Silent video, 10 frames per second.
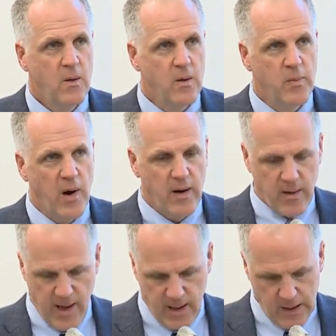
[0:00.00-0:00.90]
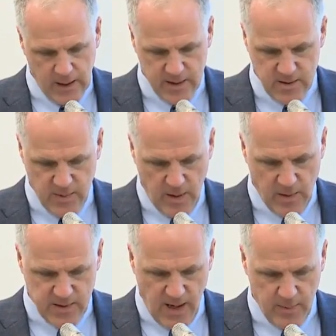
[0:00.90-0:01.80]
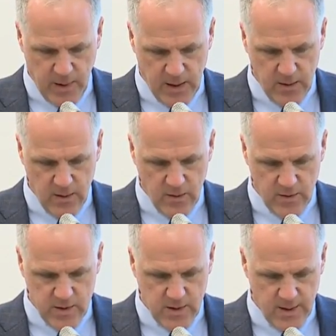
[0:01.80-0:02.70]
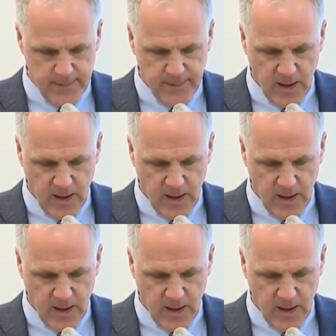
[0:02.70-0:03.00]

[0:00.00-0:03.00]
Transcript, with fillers: or broader analytics about what's happening in the university.